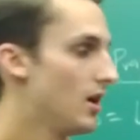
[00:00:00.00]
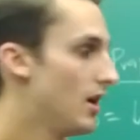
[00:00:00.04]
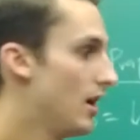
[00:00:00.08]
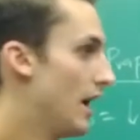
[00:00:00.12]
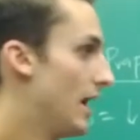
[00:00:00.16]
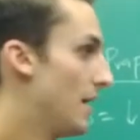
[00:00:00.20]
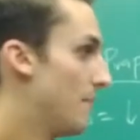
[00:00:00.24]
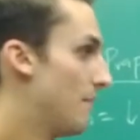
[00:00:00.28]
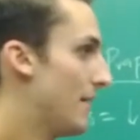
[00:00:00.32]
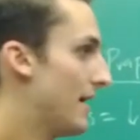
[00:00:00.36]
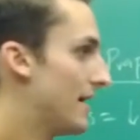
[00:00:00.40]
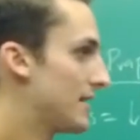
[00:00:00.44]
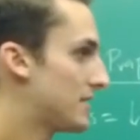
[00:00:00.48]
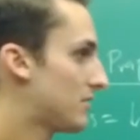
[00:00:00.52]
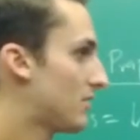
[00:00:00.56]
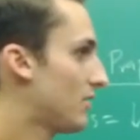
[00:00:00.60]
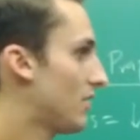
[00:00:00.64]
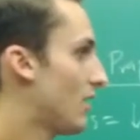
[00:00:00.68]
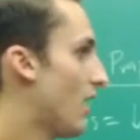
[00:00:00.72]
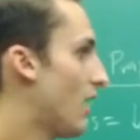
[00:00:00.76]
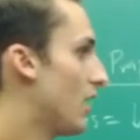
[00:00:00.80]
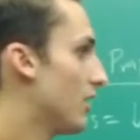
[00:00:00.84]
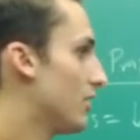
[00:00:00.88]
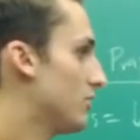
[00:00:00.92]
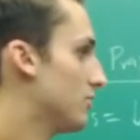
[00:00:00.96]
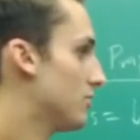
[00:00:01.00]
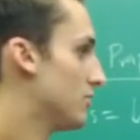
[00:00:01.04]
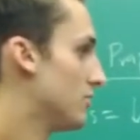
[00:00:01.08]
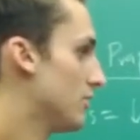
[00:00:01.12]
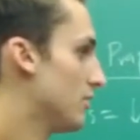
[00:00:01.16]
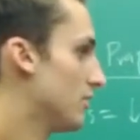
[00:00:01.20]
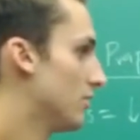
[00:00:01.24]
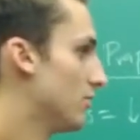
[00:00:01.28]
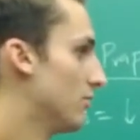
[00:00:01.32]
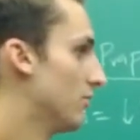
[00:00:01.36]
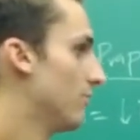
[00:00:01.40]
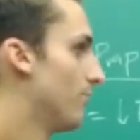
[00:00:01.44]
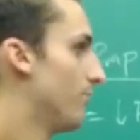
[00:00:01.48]
And basically all you
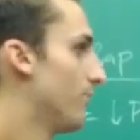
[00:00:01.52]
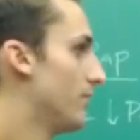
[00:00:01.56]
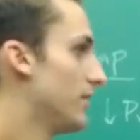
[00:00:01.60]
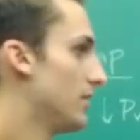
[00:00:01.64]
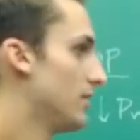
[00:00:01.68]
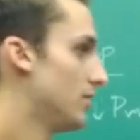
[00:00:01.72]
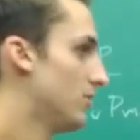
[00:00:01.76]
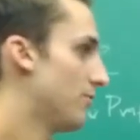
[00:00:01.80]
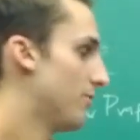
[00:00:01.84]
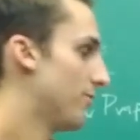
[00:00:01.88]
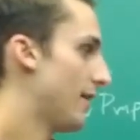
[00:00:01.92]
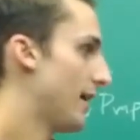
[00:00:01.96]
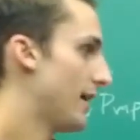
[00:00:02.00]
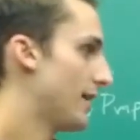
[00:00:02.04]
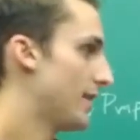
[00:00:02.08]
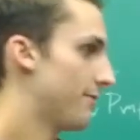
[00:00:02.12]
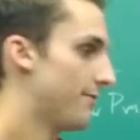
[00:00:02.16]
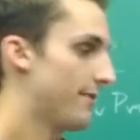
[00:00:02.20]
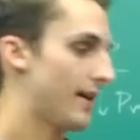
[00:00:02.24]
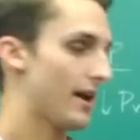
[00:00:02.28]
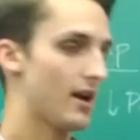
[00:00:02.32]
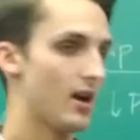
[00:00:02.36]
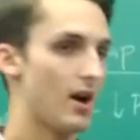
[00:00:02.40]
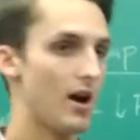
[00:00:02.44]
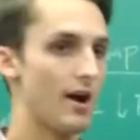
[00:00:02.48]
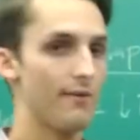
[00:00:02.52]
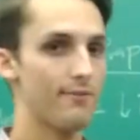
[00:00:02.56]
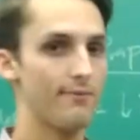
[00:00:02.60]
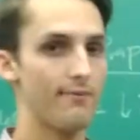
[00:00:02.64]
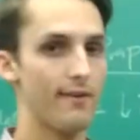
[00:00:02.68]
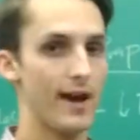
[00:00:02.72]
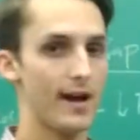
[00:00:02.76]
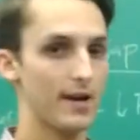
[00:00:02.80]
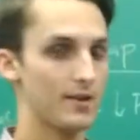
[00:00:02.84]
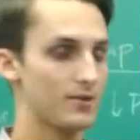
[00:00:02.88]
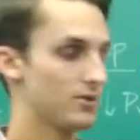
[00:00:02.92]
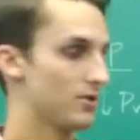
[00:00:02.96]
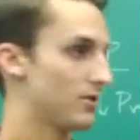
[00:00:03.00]
do, you find the Van't Hoff
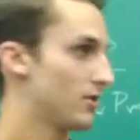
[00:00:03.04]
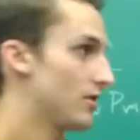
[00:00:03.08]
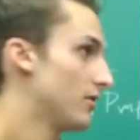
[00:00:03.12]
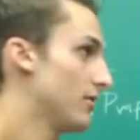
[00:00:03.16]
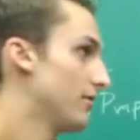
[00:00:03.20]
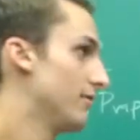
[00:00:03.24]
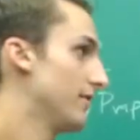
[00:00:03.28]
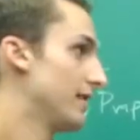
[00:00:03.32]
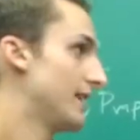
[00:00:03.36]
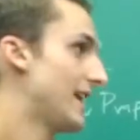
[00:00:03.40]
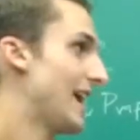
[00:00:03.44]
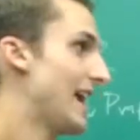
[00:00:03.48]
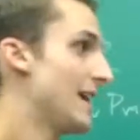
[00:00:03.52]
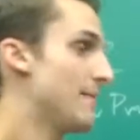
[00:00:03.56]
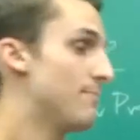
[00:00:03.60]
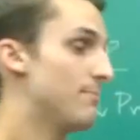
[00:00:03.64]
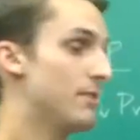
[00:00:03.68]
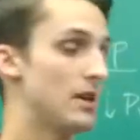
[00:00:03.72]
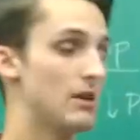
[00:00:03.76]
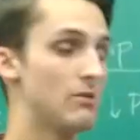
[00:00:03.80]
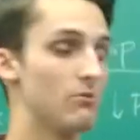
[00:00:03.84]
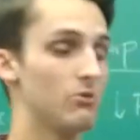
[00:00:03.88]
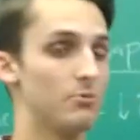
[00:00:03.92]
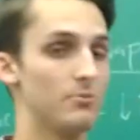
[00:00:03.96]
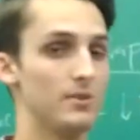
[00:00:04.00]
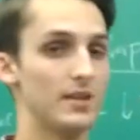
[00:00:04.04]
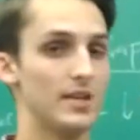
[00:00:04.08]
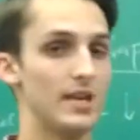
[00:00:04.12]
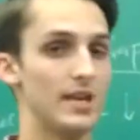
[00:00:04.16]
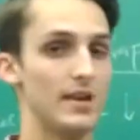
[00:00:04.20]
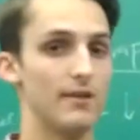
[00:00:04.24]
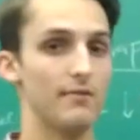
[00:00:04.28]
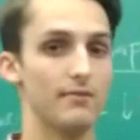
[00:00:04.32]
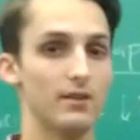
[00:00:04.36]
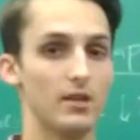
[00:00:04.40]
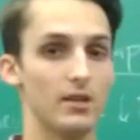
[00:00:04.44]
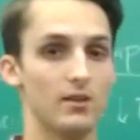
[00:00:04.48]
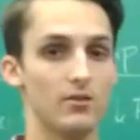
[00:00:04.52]
factor, the Kb will be
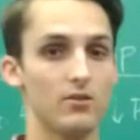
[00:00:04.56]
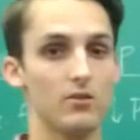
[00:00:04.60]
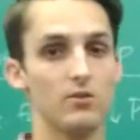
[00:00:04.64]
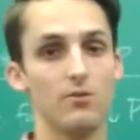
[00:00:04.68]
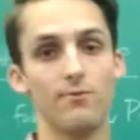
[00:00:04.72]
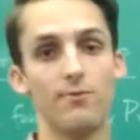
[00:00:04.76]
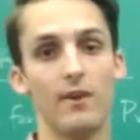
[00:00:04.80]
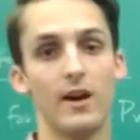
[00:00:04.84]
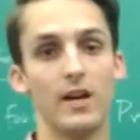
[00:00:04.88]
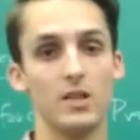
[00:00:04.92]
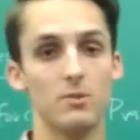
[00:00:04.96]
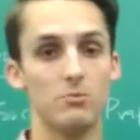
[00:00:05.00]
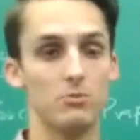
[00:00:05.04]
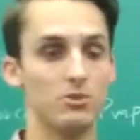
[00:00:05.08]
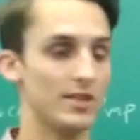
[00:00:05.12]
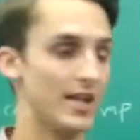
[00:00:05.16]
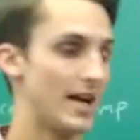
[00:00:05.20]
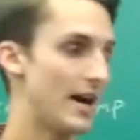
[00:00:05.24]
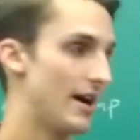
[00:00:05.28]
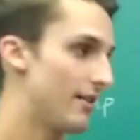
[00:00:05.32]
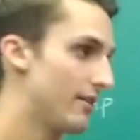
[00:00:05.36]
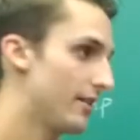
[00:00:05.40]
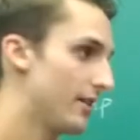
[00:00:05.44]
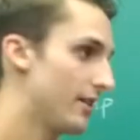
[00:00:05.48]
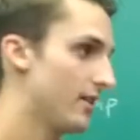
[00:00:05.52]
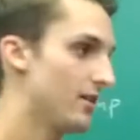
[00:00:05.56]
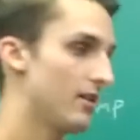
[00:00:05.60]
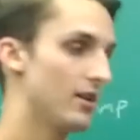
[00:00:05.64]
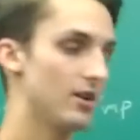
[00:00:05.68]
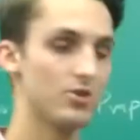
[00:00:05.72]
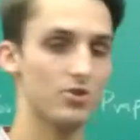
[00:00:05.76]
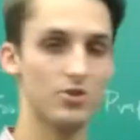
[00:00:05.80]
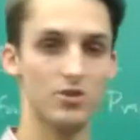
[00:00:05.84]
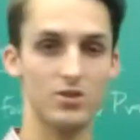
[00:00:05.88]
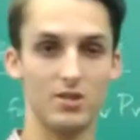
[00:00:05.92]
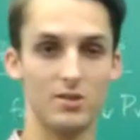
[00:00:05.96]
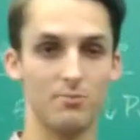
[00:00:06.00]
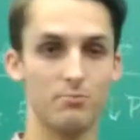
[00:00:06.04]
given, you find the molality, it's
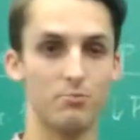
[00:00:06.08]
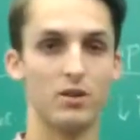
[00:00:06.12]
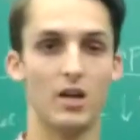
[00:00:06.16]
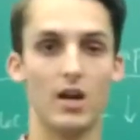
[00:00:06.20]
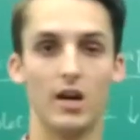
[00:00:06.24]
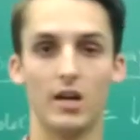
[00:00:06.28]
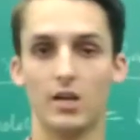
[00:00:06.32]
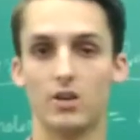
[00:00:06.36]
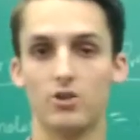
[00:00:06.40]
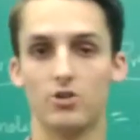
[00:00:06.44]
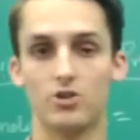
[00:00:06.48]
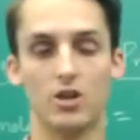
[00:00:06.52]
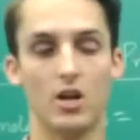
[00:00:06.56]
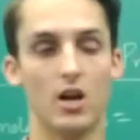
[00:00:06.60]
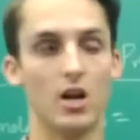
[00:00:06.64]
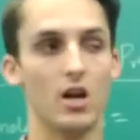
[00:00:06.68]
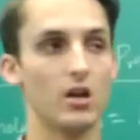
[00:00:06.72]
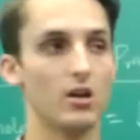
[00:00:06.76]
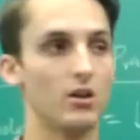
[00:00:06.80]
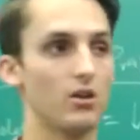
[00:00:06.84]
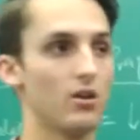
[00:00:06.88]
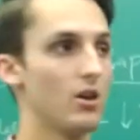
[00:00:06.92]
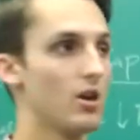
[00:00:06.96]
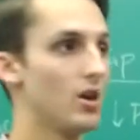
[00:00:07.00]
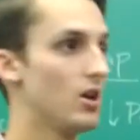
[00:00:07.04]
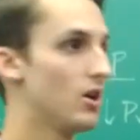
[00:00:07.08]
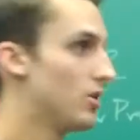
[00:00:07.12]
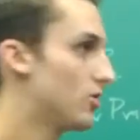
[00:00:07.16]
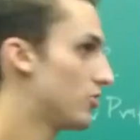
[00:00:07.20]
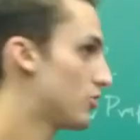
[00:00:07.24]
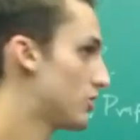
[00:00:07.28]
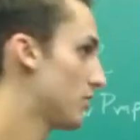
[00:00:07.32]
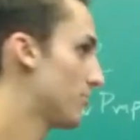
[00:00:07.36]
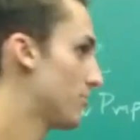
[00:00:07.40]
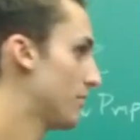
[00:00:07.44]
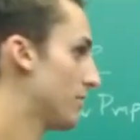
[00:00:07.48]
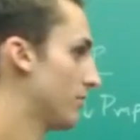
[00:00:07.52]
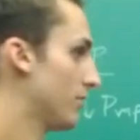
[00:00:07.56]
just a plug and chug.
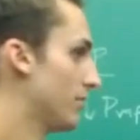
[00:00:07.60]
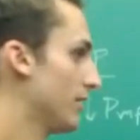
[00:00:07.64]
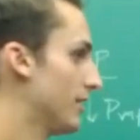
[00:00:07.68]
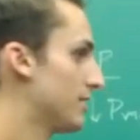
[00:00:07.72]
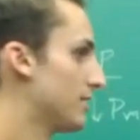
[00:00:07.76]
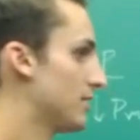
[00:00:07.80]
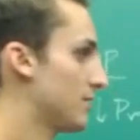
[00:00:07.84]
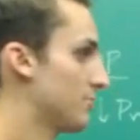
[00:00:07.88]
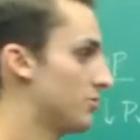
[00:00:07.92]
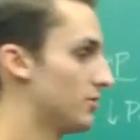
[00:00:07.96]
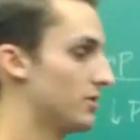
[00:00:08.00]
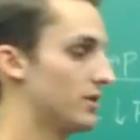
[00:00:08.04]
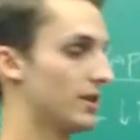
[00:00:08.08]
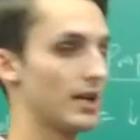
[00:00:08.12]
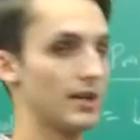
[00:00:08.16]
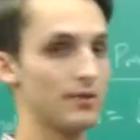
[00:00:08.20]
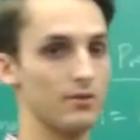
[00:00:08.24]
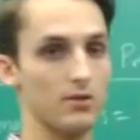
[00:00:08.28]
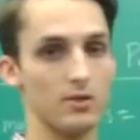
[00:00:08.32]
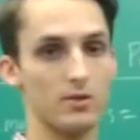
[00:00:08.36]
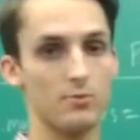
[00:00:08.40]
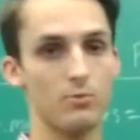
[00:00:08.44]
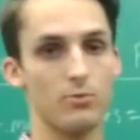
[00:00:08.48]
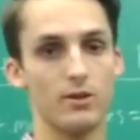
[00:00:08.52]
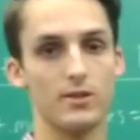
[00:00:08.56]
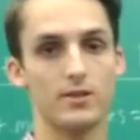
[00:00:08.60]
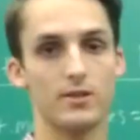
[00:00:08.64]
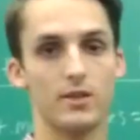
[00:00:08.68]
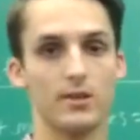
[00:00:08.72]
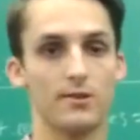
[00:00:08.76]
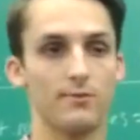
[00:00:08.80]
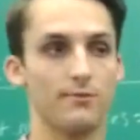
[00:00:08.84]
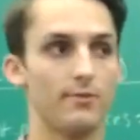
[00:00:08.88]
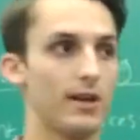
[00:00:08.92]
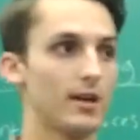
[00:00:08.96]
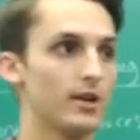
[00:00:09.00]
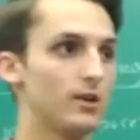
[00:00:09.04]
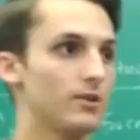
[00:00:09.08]
Should be really simple to get those points on the
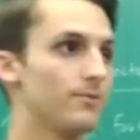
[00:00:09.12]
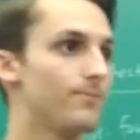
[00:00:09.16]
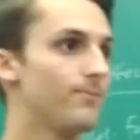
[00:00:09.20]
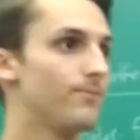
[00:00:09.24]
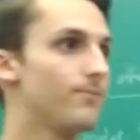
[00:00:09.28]
final.